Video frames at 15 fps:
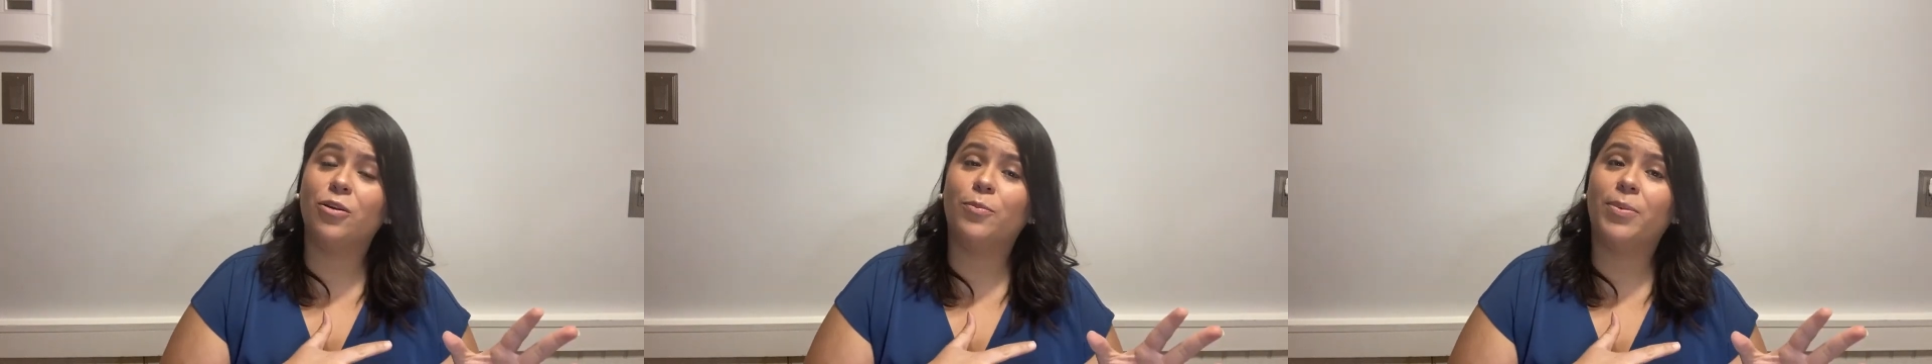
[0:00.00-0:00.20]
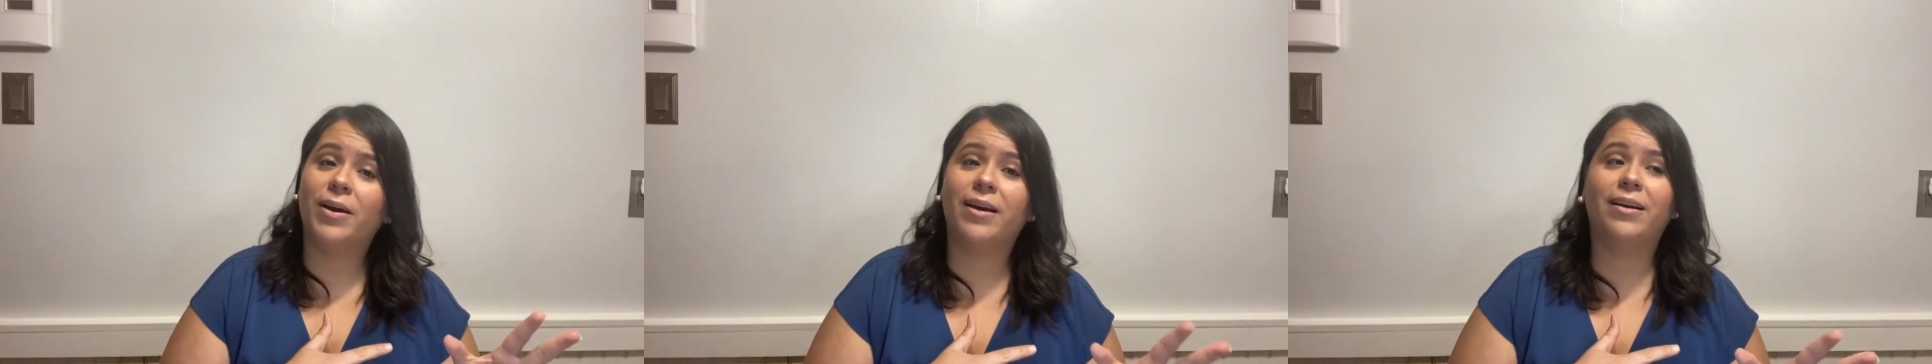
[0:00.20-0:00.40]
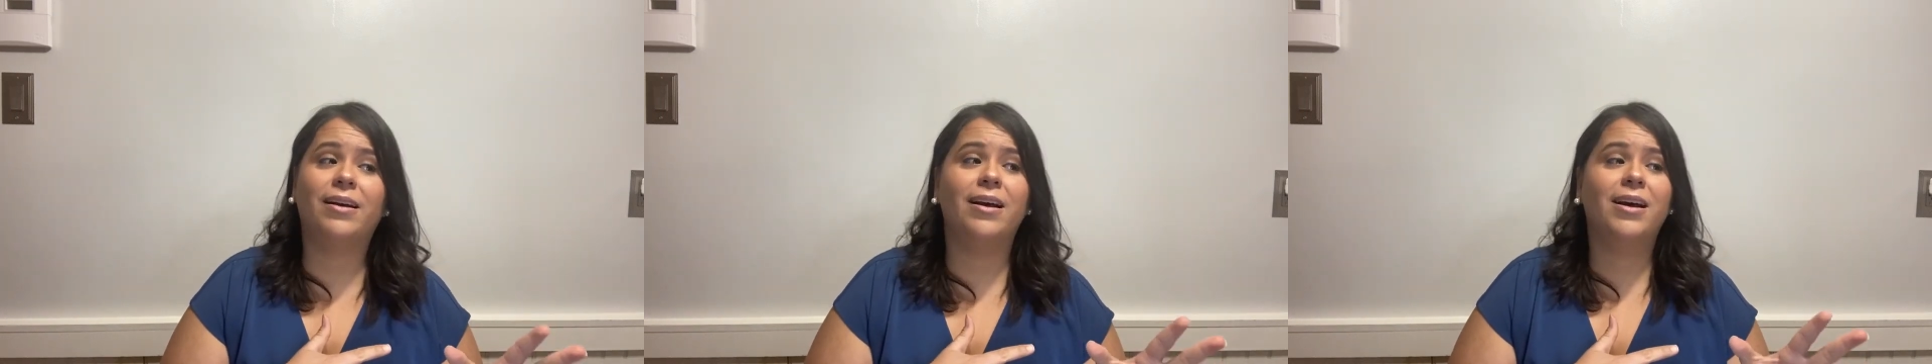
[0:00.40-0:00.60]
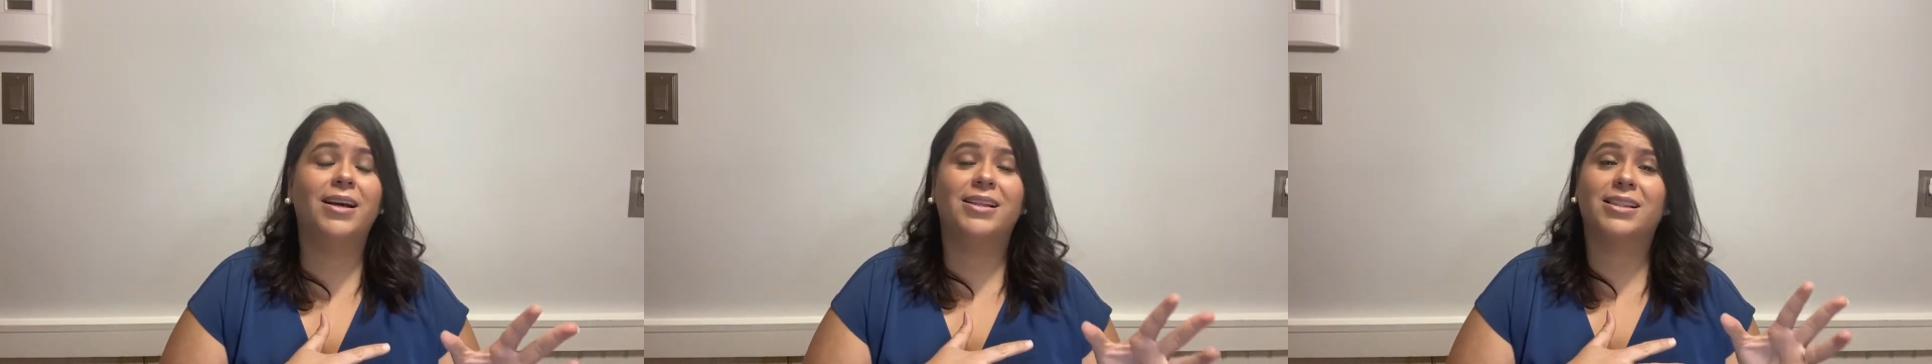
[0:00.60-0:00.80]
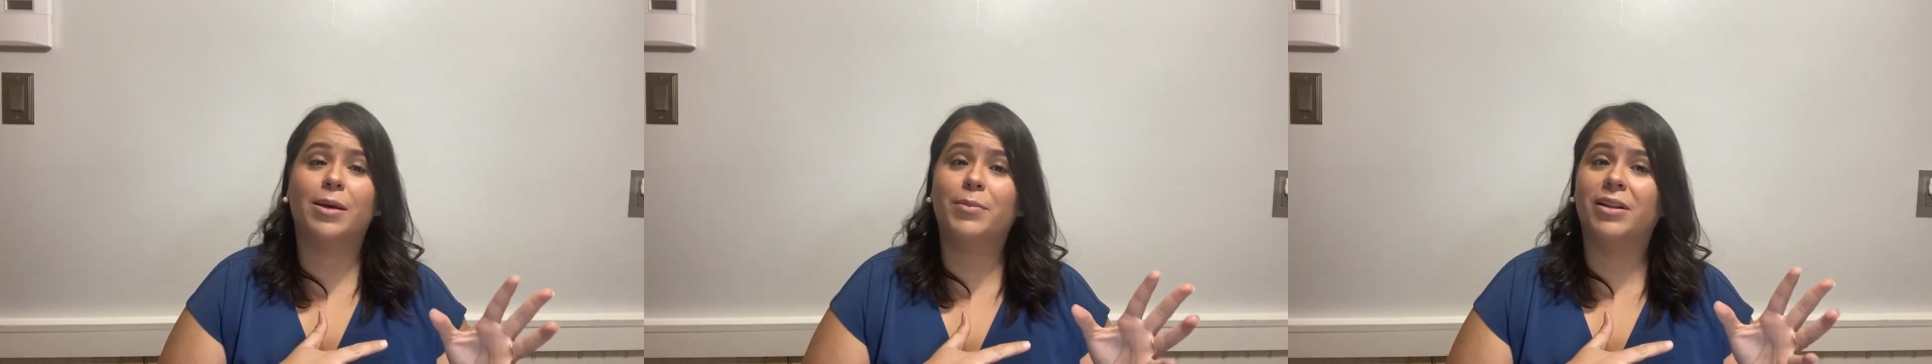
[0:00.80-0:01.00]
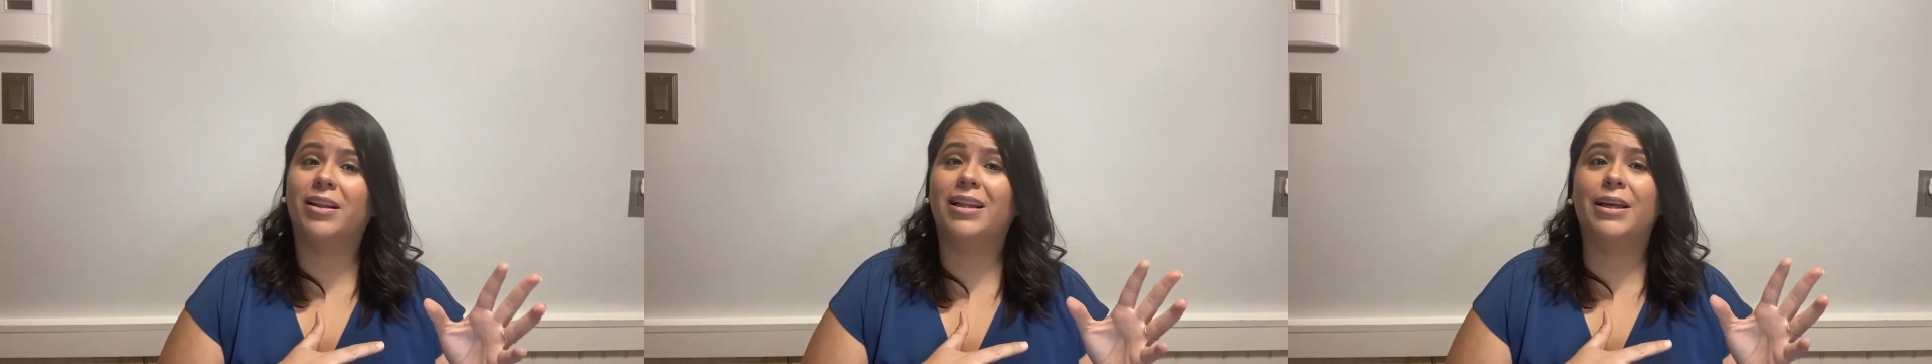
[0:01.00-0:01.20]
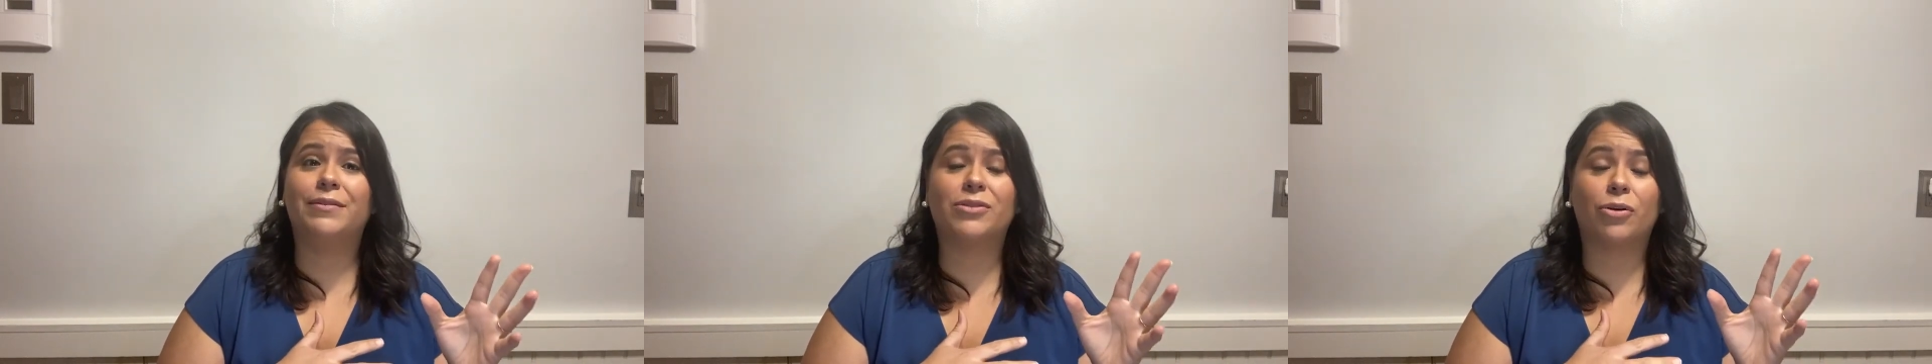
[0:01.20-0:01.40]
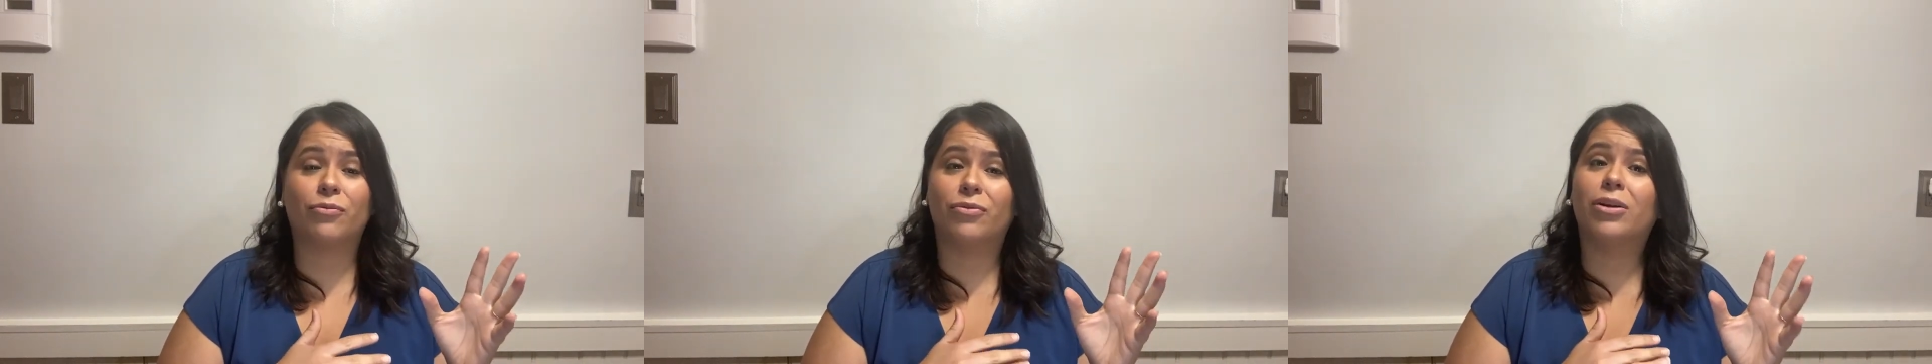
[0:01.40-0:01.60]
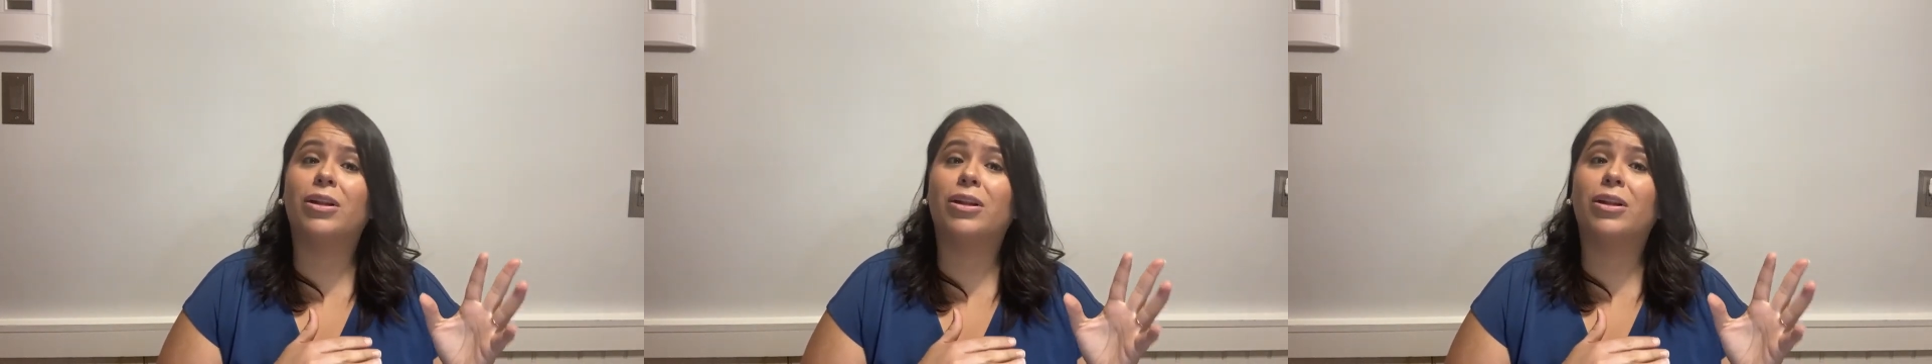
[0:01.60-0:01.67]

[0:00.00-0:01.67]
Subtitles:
pick, some of the leaves are really,